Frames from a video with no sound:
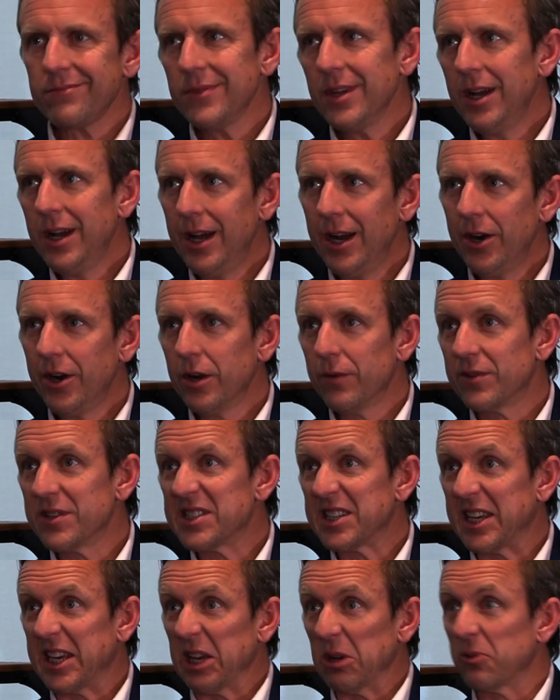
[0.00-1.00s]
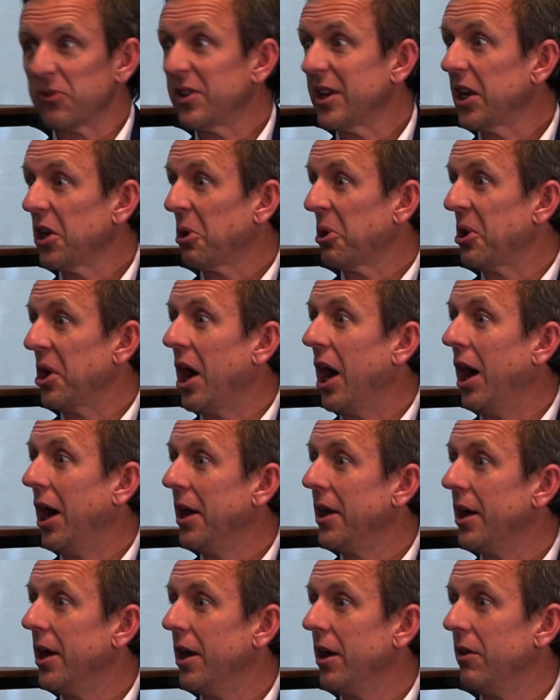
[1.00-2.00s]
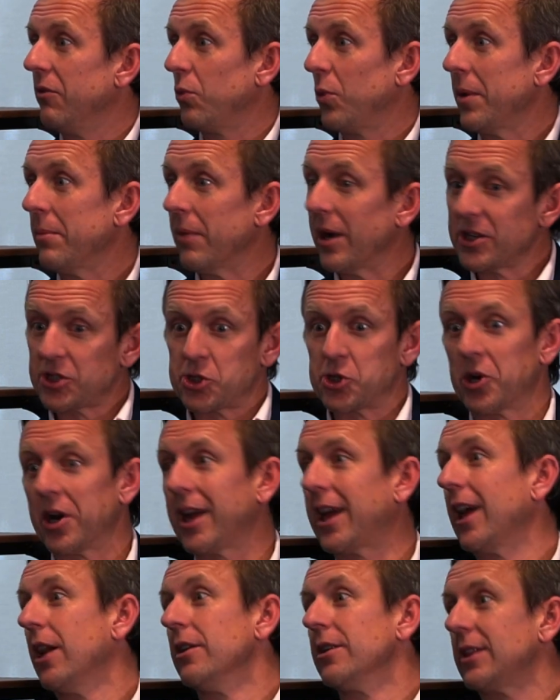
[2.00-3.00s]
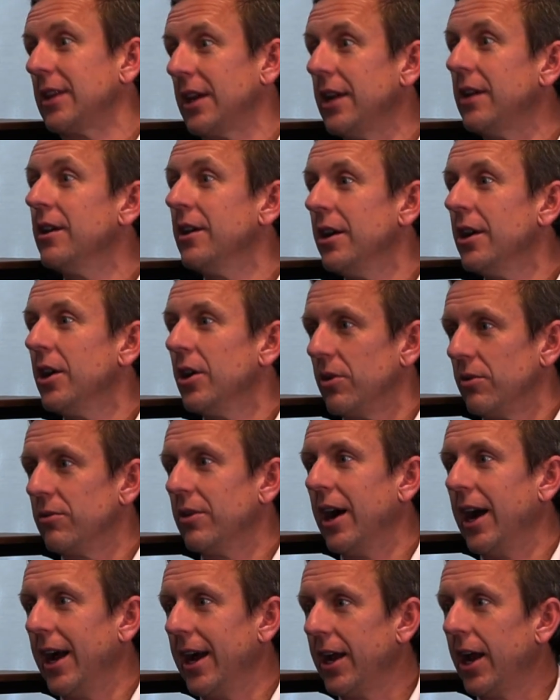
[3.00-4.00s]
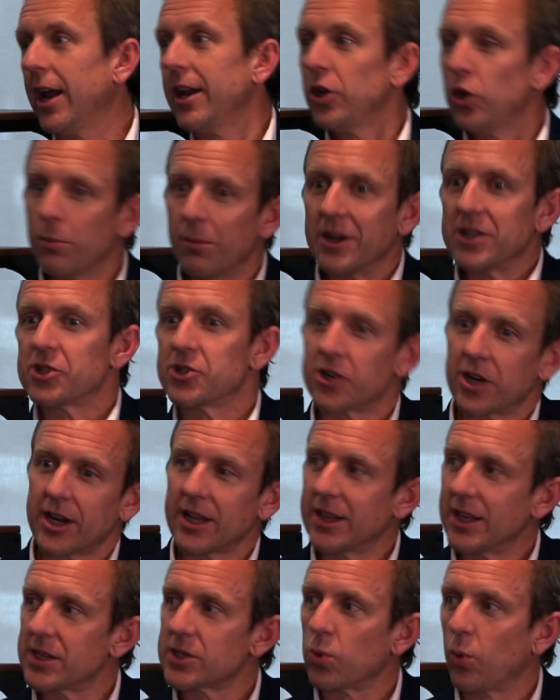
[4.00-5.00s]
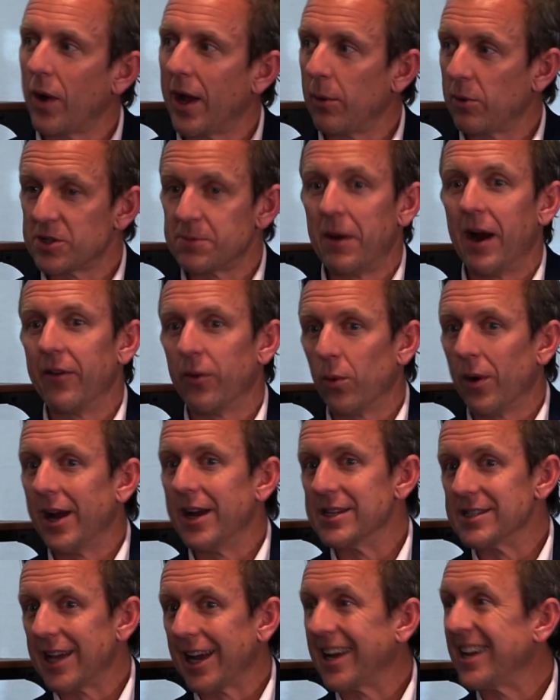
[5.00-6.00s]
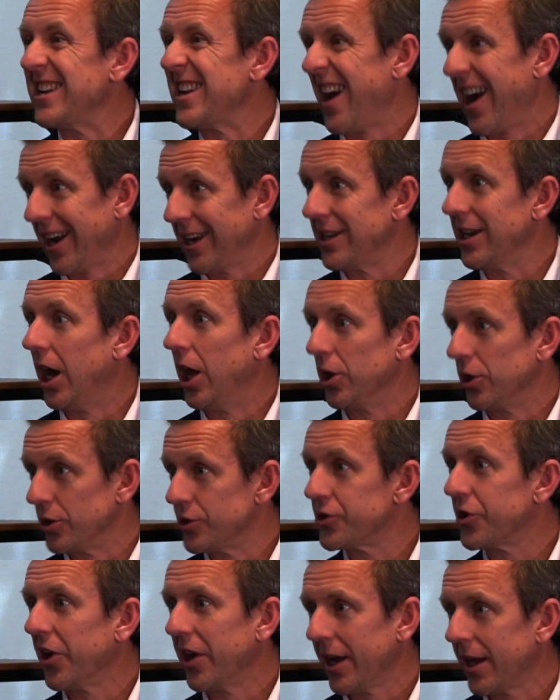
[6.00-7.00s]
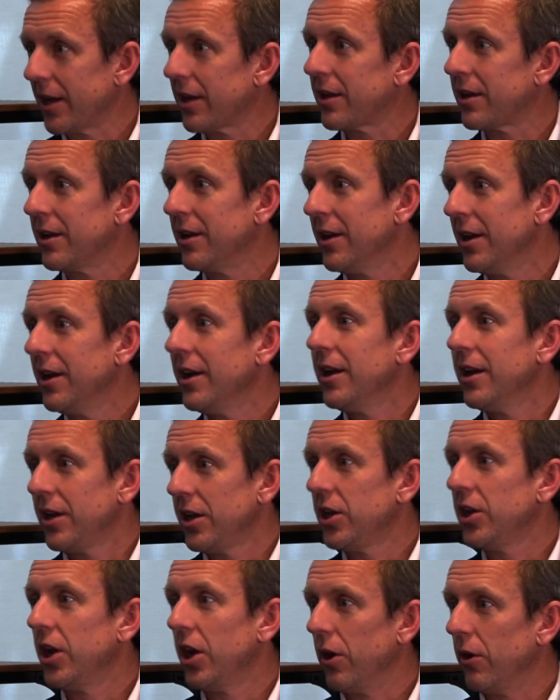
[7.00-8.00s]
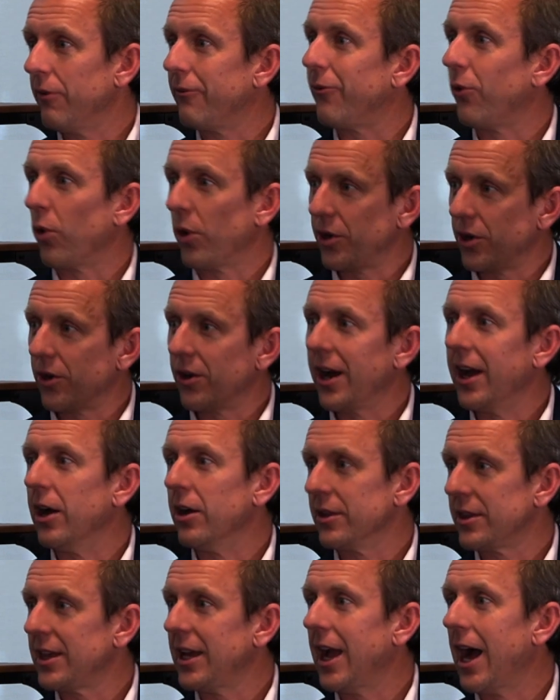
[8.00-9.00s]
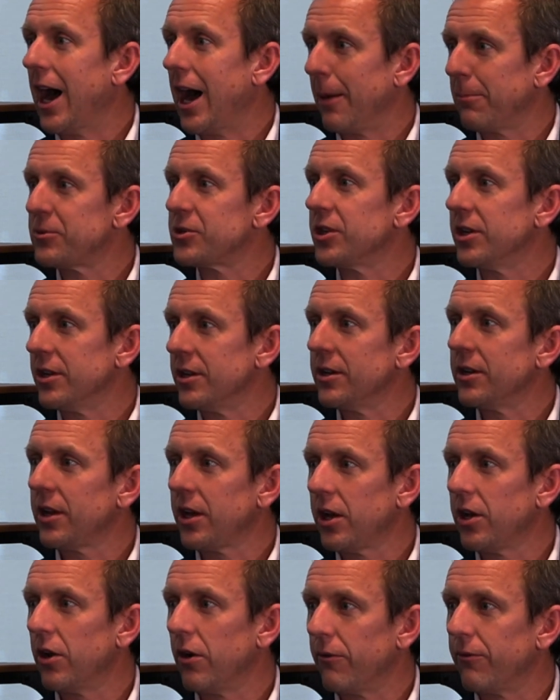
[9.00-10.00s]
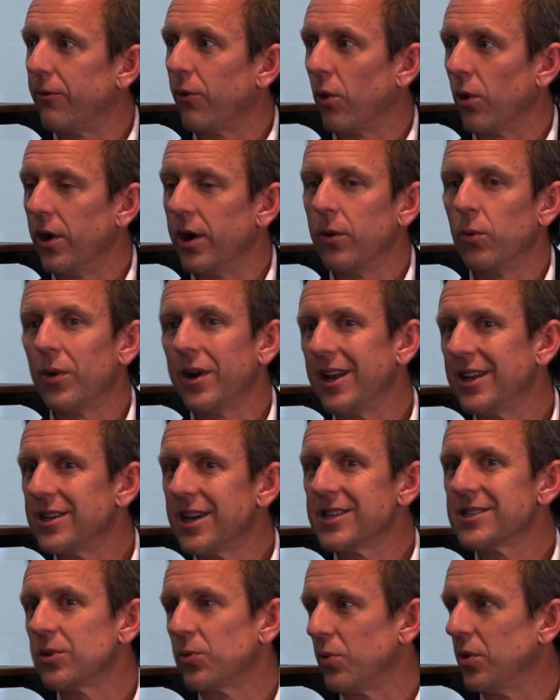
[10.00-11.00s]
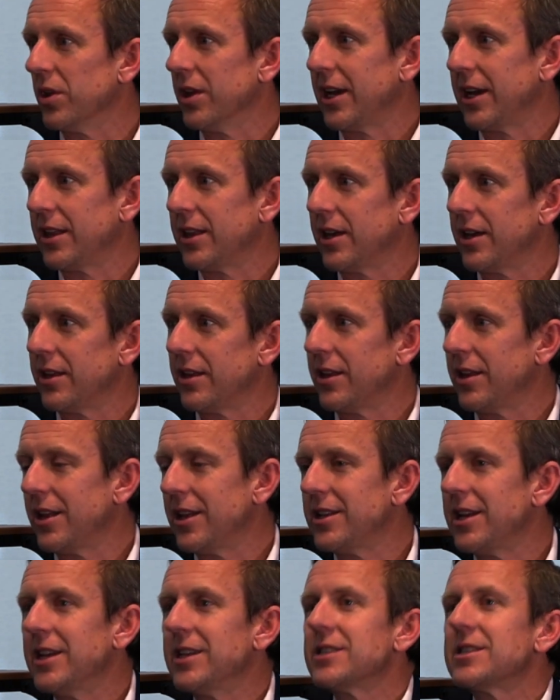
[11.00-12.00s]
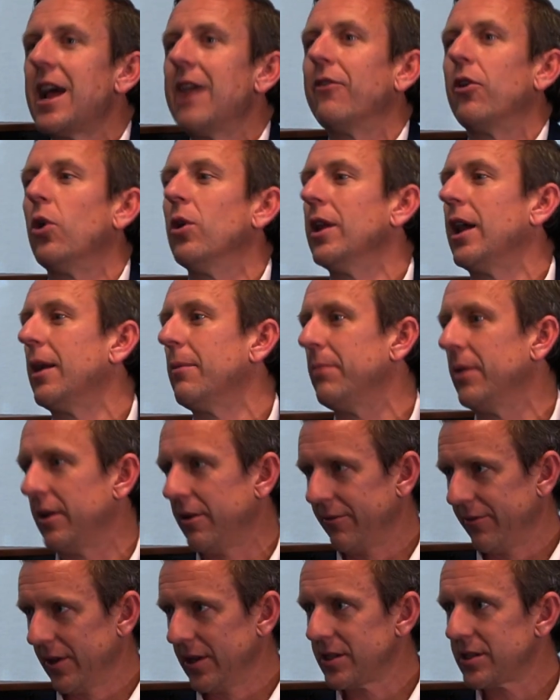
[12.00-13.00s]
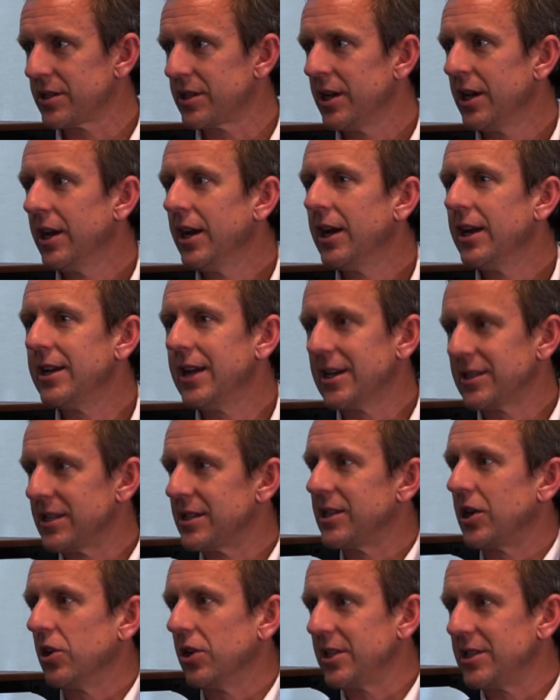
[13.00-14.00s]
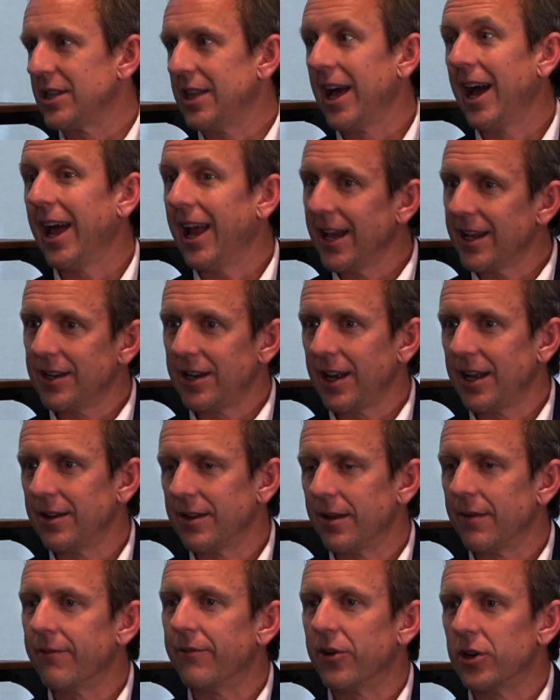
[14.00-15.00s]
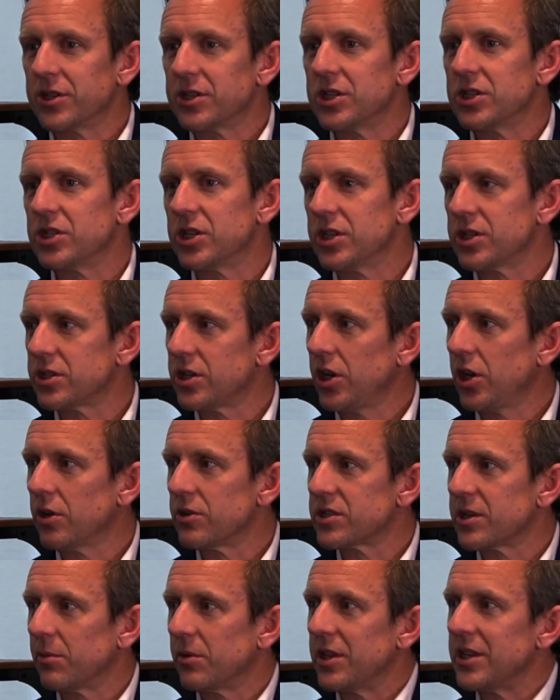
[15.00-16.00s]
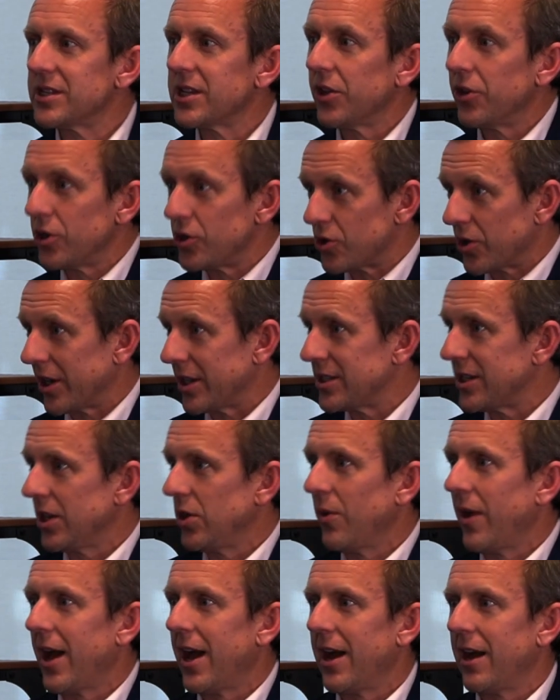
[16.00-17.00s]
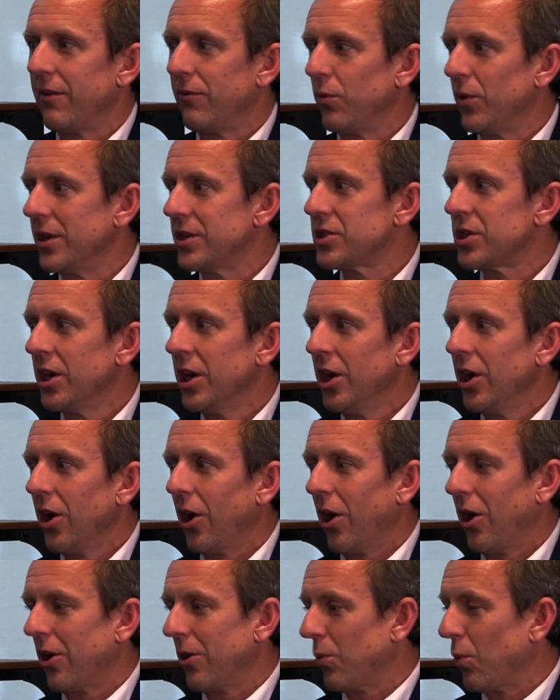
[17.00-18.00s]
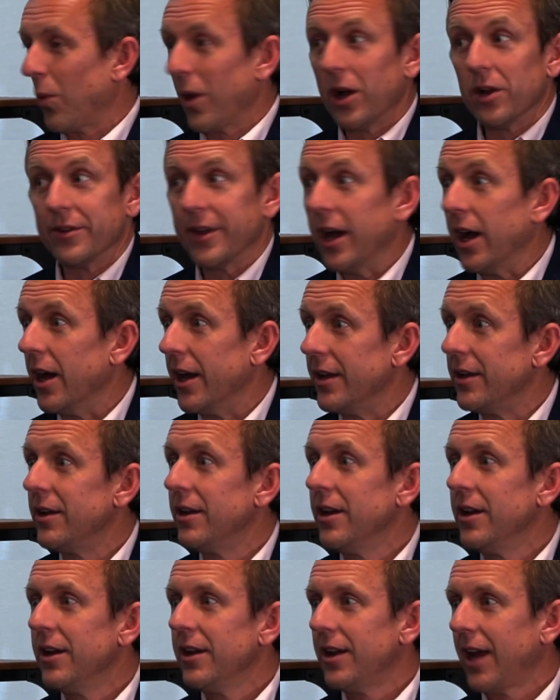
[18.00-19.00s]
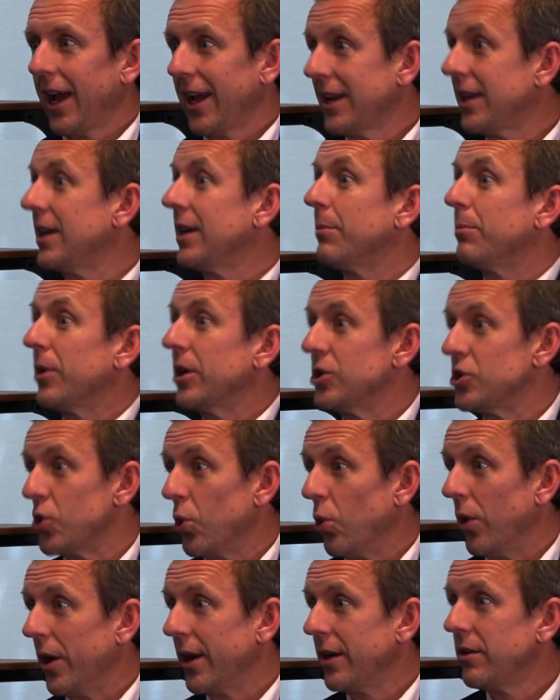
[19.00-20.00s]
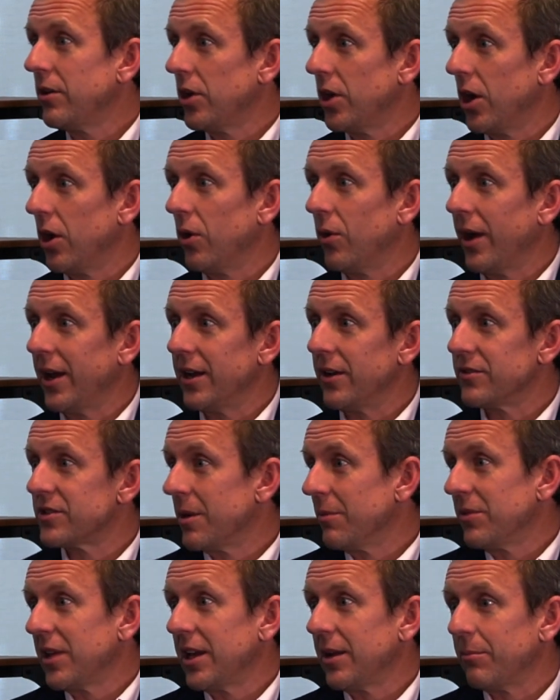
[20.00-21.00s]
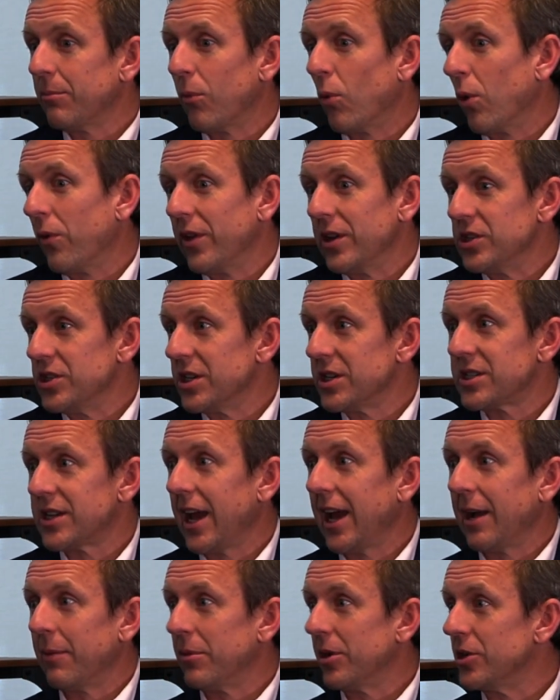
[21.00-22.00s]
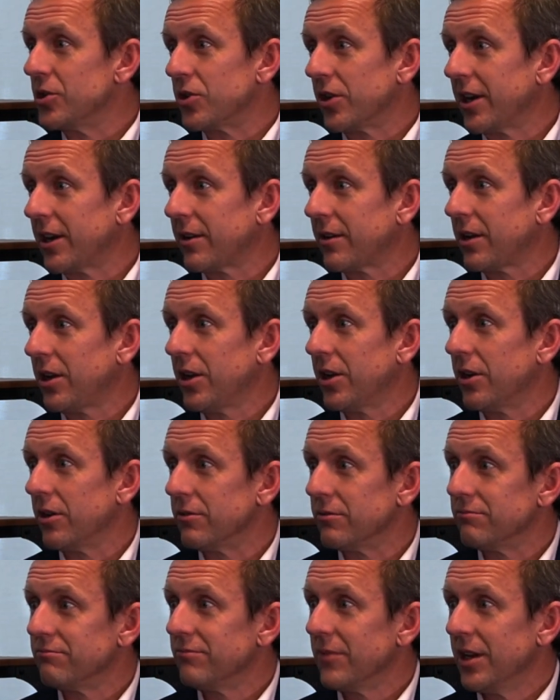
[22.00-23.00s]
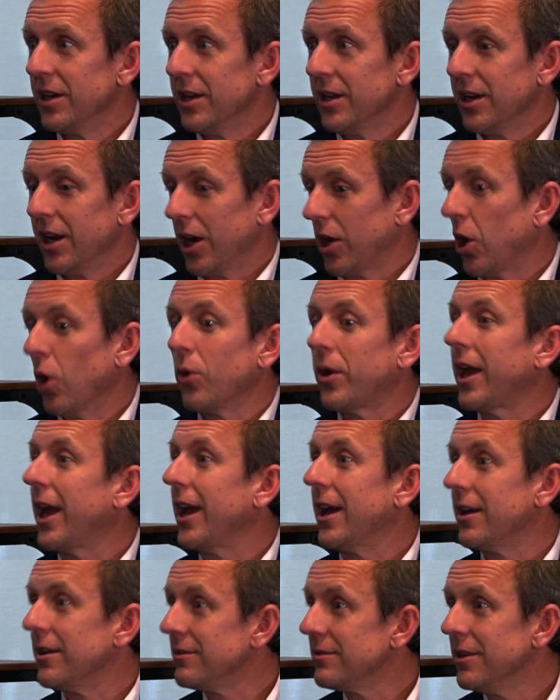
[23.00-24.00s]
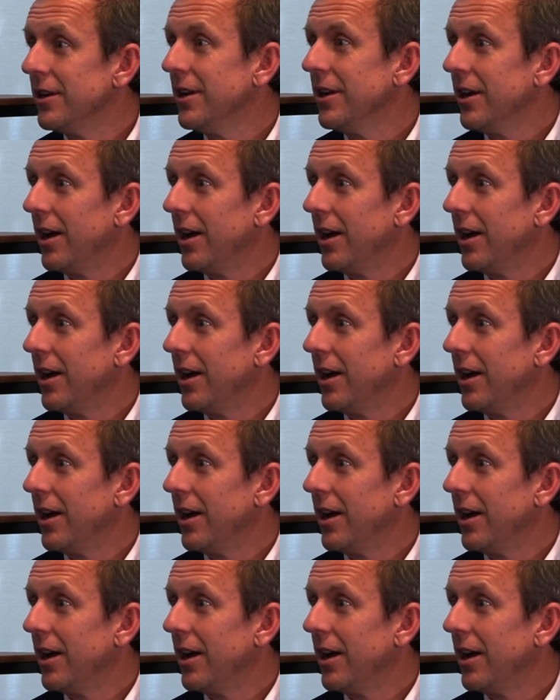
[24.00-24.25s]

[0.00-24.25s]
I don't know if it's guilting or not, of we must drink healthy, right? Yeah. And you must drink this way, which by the way is like a $9 drink, for your healthy option, for it, when it doesn't really, it doesn't have a whole lot of benefits necessarily to that. And versus just, some of these other drinks that you have, which are well done and can bring joy, and there's something more than just, hey, I'm going to drink, a Coke can.